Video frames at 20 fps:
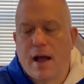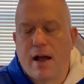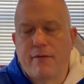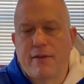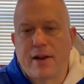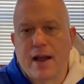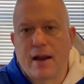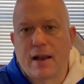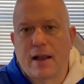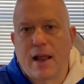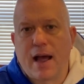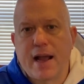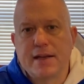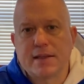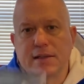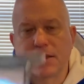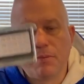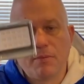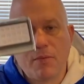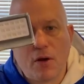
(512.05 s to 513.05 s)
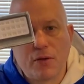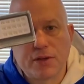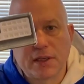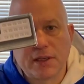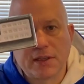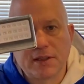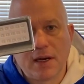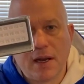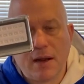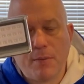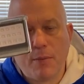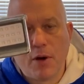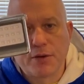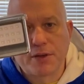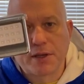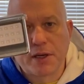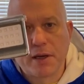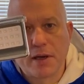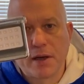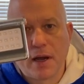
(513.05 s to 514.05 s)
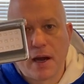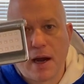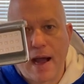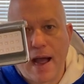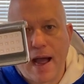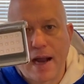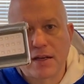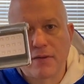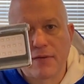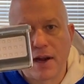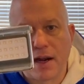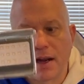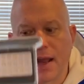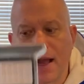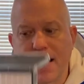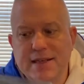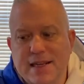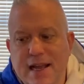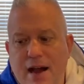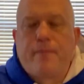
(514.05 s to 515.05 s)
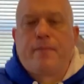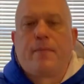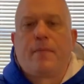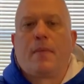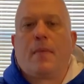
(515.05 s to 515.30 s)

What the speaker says: I've got lights and motion activated lights.